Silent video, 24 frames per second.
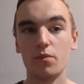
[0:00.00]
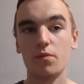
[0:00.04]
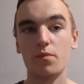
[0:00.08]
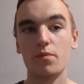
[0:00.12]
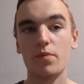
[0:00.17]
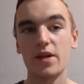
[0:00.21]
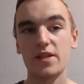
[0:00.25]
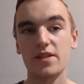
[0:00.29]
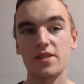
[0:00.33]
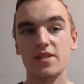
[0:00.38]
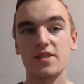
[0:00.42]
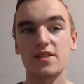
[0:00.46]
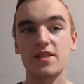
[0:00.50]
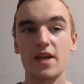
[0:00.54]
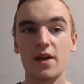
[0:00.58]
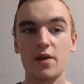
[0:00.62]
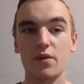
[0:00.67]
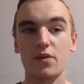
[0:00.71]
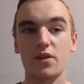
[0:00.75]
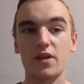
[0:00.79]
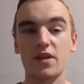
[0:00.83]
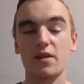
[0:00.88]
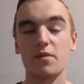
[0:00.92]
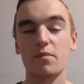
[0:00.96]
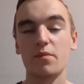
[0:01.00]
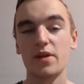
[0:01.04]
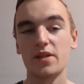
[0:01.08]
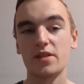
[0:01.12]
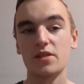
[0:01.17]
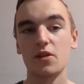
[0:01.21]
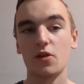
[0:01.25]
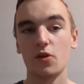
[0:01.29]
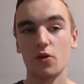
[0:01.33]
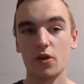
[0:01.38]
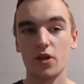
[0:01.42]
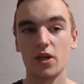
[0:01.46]
better sounding, better
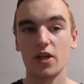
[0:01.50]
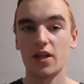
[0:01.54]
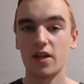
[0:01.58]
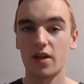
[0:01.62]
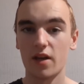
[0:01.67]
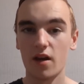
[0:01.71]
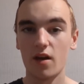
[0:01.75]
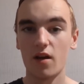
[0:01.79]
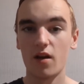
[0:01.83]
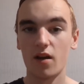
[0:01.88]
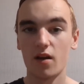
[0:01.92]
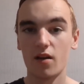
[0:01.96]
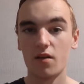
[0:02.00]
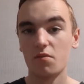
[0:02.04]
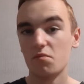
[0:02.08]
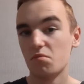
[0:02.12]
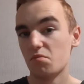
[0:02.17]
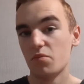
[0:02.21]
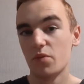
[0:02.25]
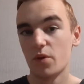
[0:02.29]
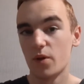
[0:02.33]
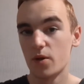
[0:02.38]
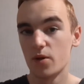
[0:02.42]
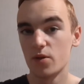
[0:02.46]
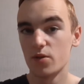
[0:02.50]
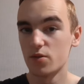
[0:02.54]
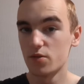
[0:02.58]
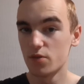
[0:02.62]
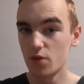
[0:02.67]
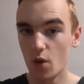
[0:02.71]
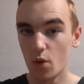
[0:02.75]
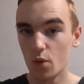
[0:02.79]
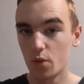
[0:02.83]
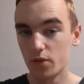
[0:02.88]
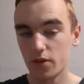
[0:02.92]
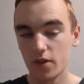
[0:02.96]
looking car because
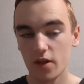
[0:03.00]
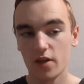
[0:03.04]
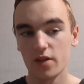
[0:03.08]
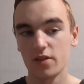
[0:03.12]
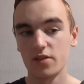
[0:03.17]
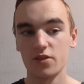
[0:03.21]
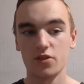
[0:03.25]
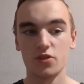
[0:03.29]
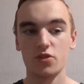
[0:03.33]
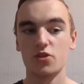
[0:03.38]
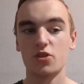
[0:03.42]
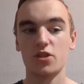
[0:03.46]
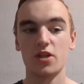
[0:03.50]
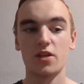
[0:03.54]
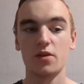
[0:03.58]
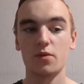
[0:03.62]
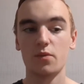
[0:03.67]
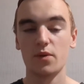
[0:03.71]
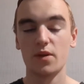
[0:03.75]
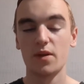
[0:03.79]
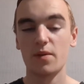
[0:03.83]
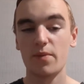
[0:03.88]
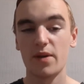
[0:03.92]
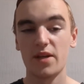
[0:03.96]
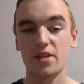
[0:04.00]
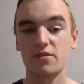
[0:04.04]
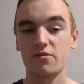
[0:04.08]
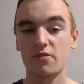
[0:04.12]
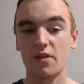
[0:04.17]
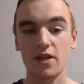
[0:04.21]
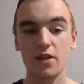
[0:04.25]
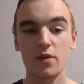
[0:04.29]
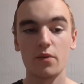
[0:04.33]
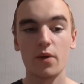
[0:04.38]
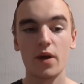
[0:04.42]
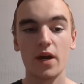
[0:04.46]
old cars are just genuinely better
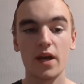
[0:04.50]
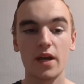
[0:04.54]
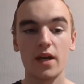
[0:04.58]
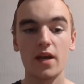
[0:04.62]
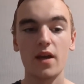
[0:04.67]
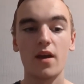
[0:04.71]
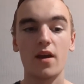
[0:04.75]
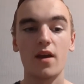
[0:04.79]
anyway.